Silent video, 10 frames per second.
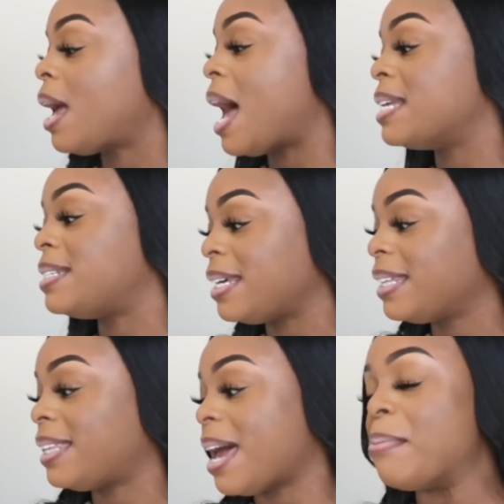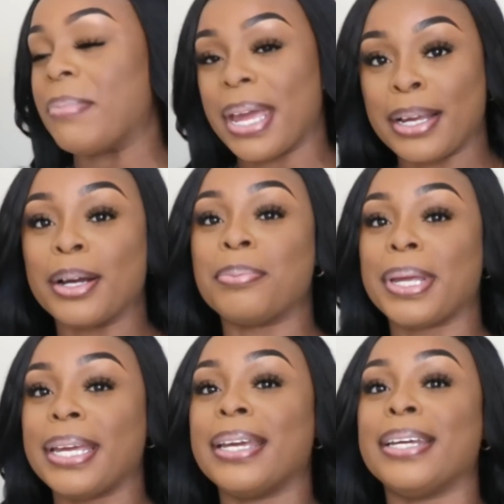I did that makeup
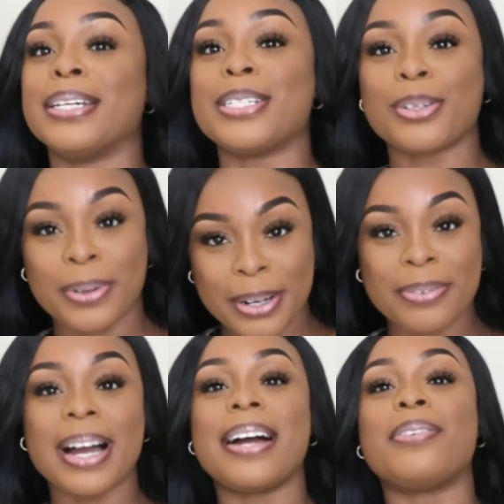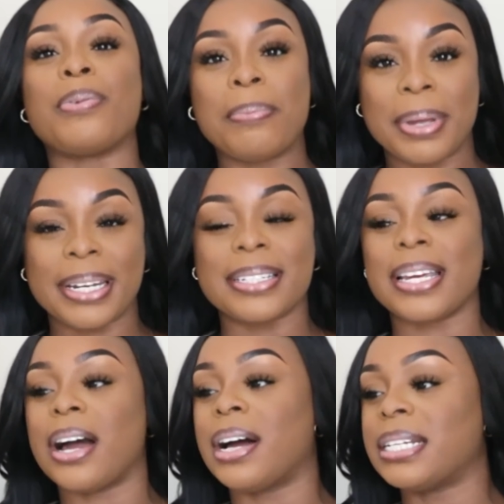in 25 minutes,
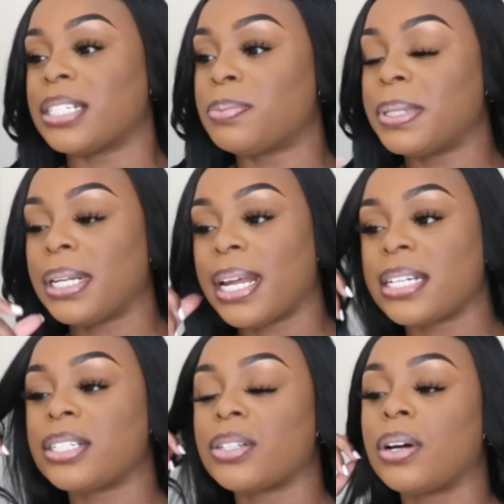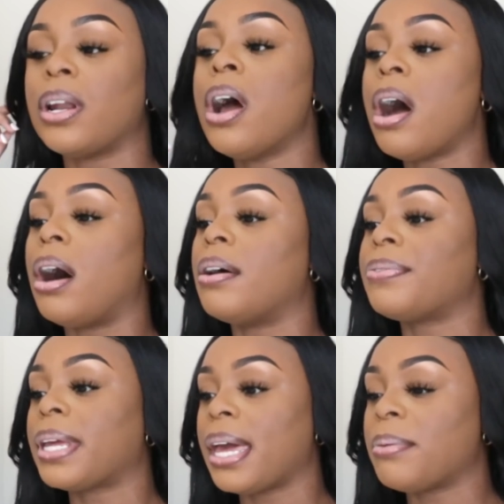y'all. I just put the lashes on
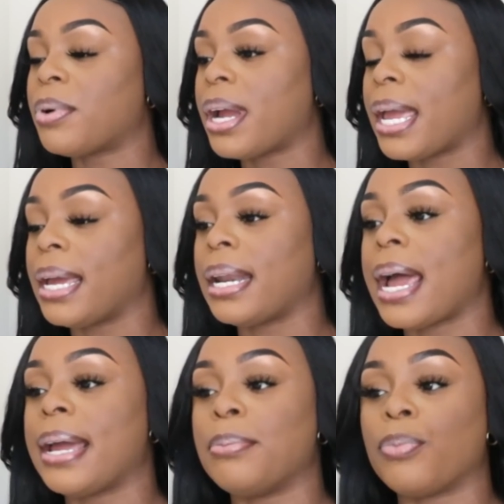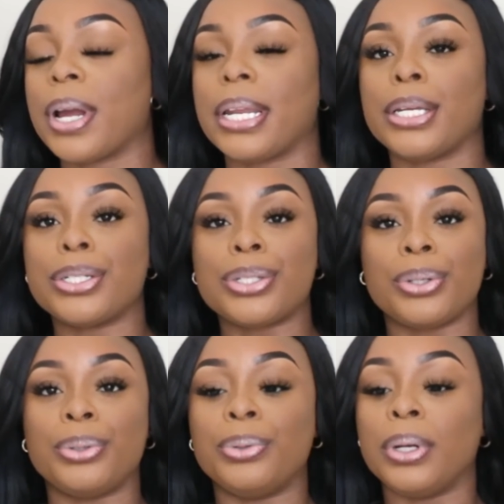off camera and I am ready
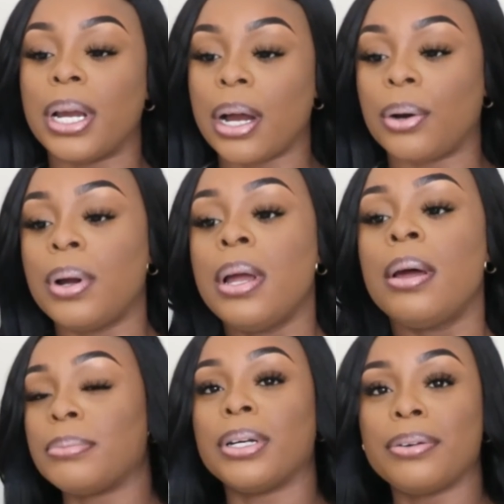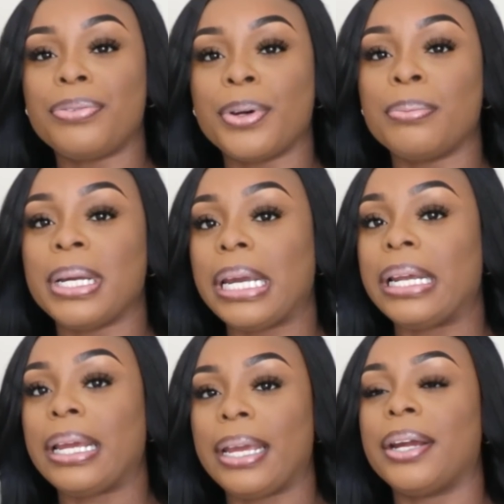to go. I'm gonna film it
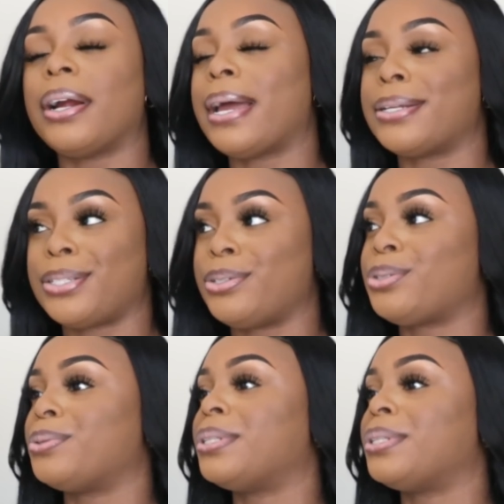in here as usual.